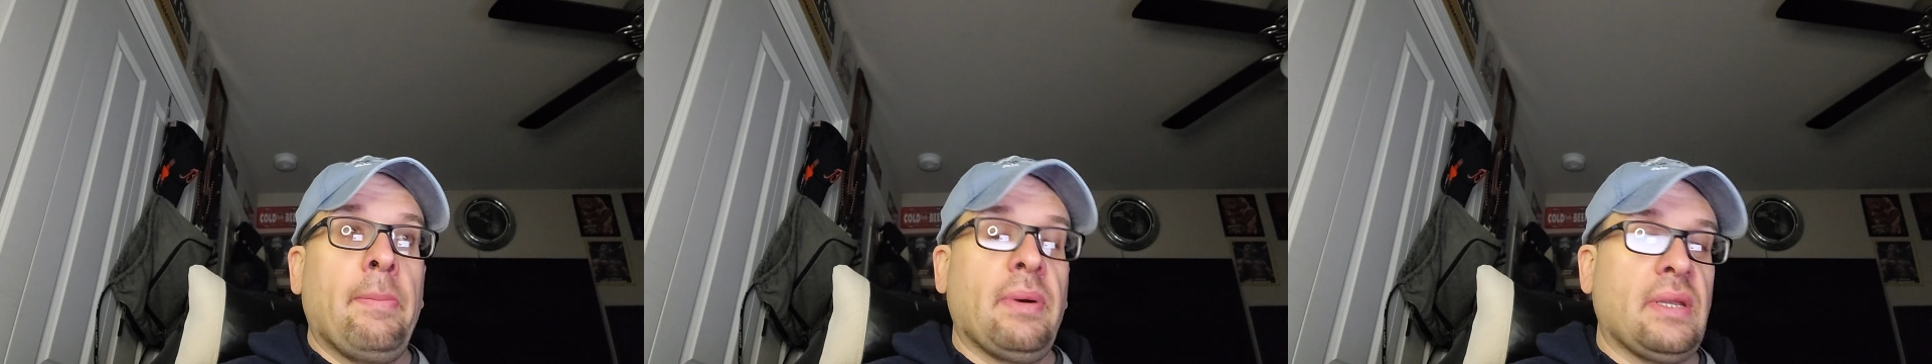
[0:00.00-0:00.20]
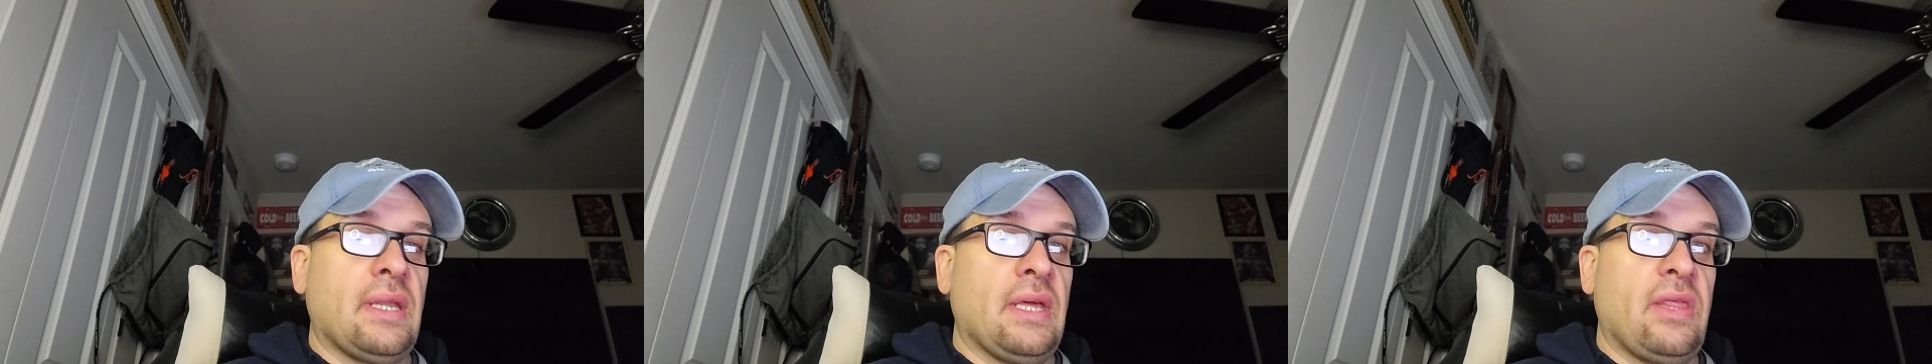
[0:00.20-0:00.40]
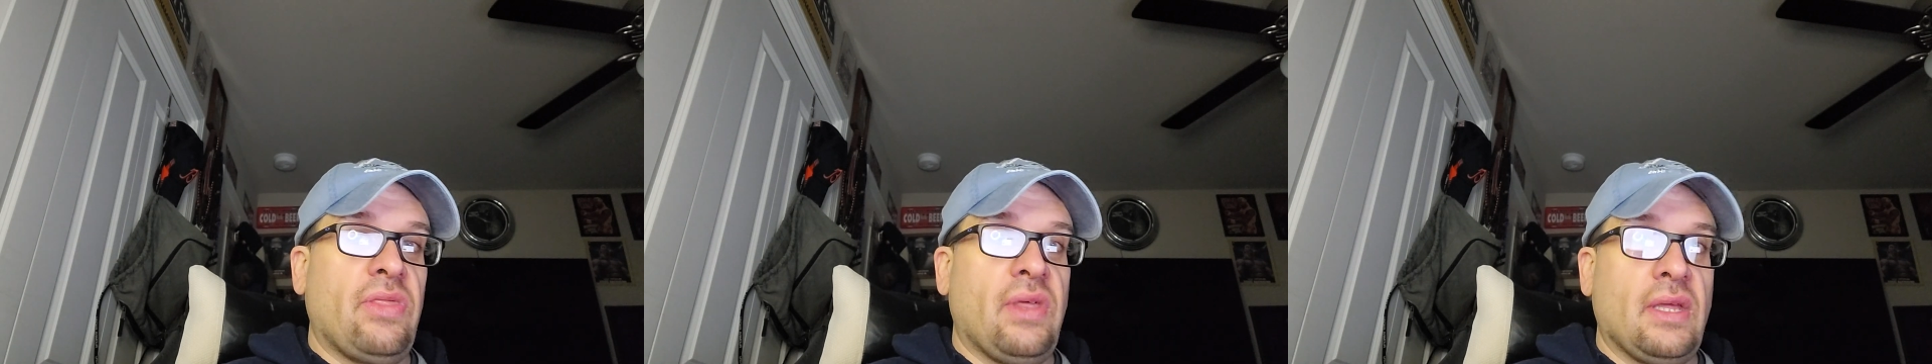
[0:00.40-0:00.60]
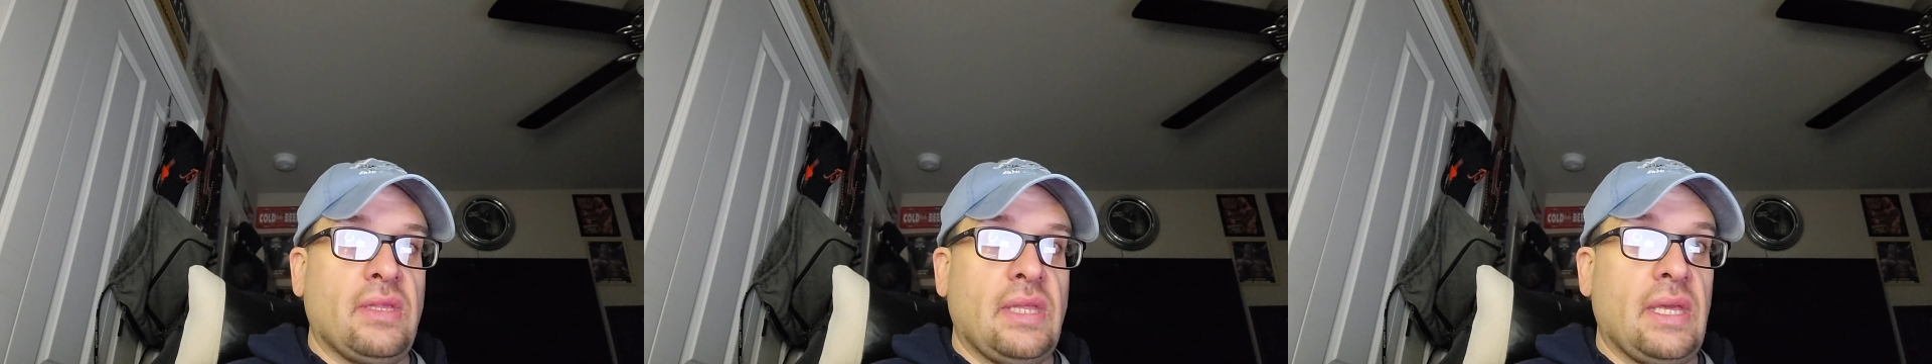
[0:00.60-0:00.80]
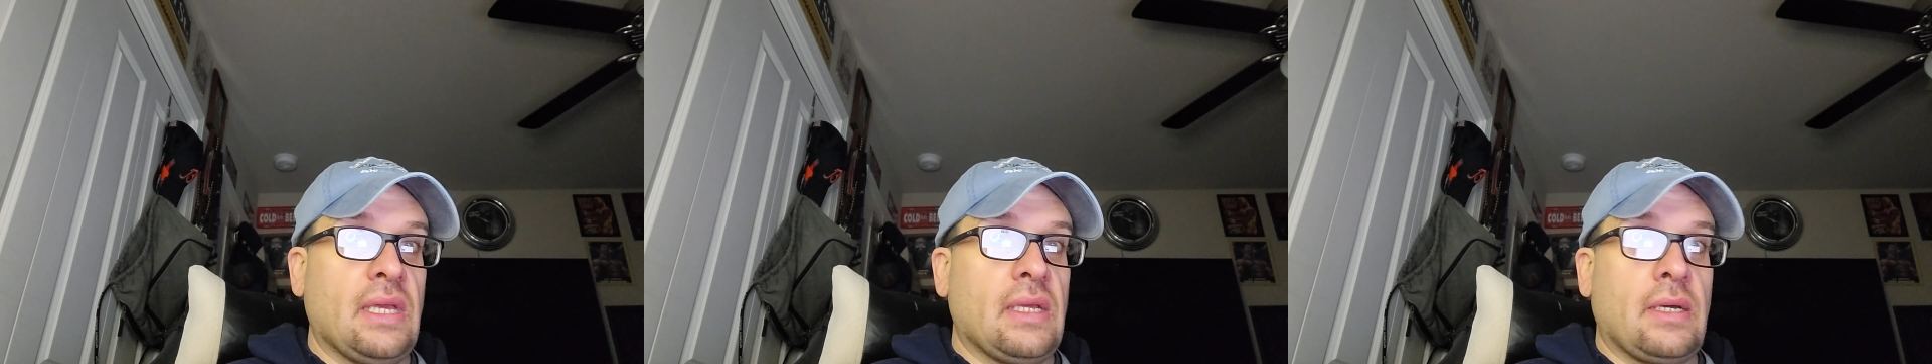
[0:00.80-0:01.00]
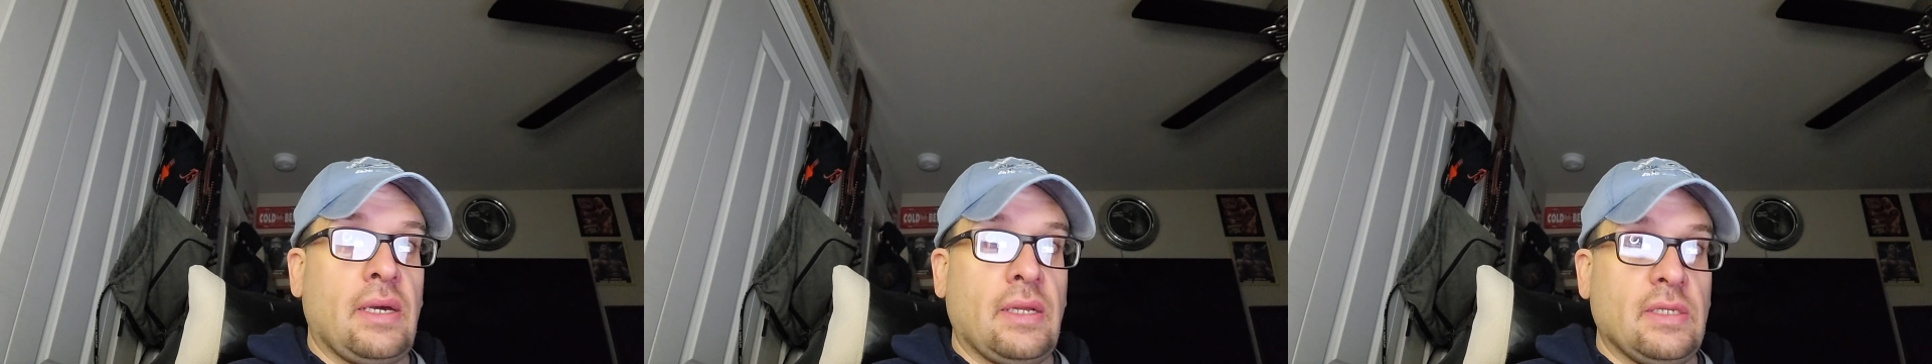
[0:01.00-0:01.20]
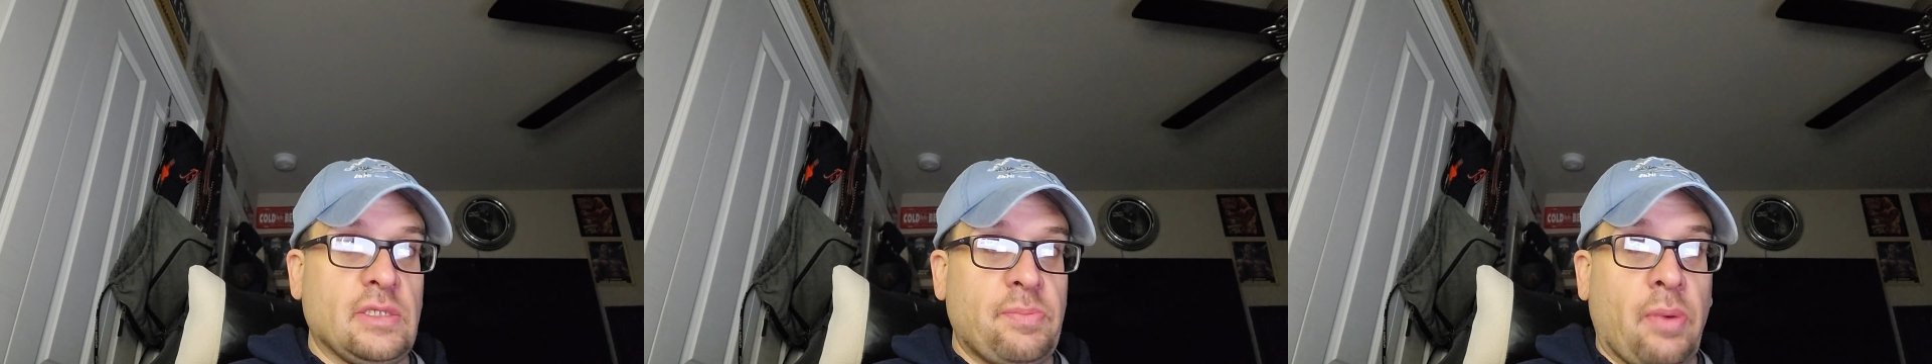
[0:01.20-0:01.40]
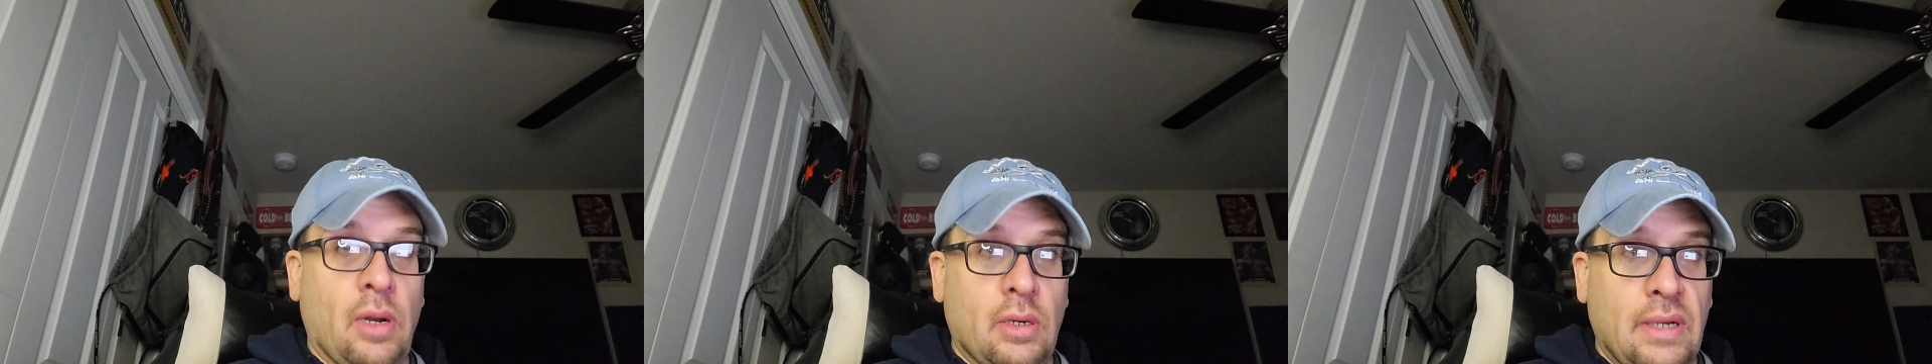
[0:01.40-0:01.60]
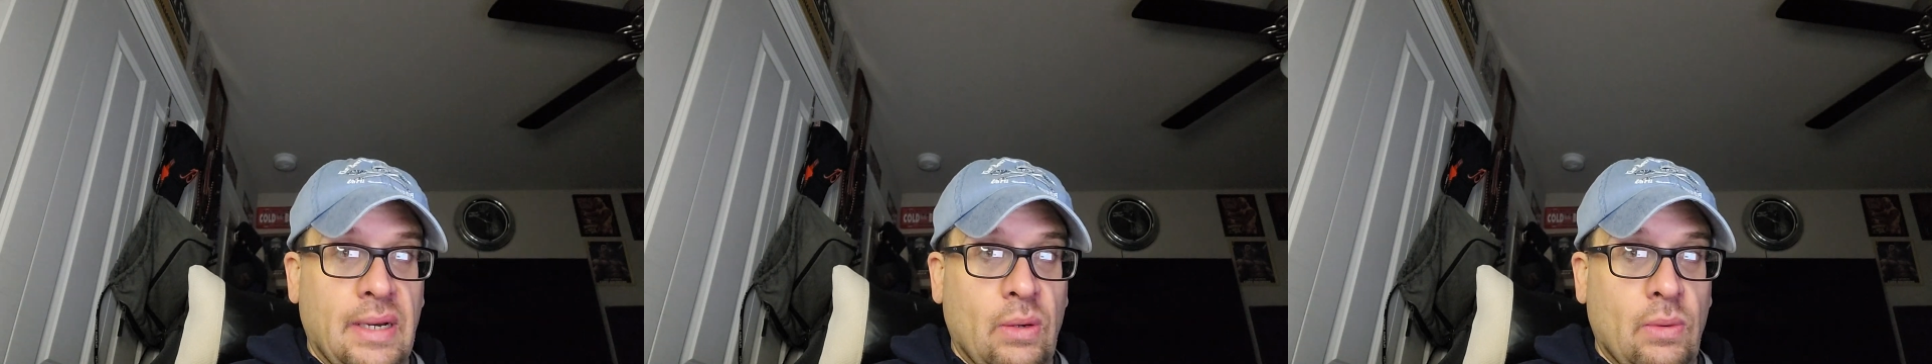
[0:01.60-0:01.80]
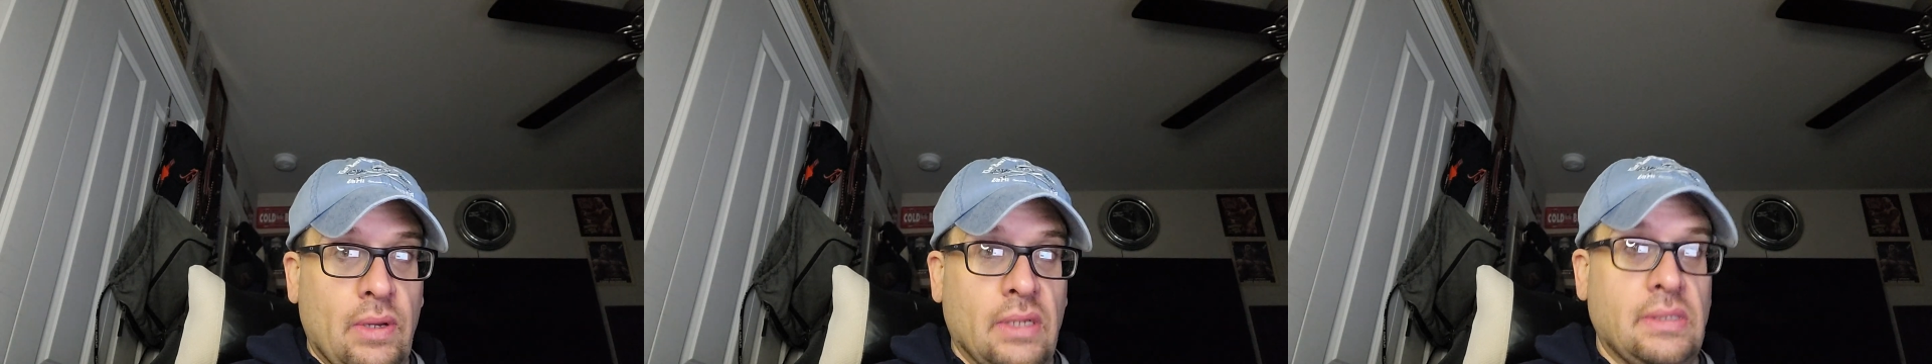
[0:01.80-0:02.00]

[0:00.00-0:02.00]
but I think they cut his part out,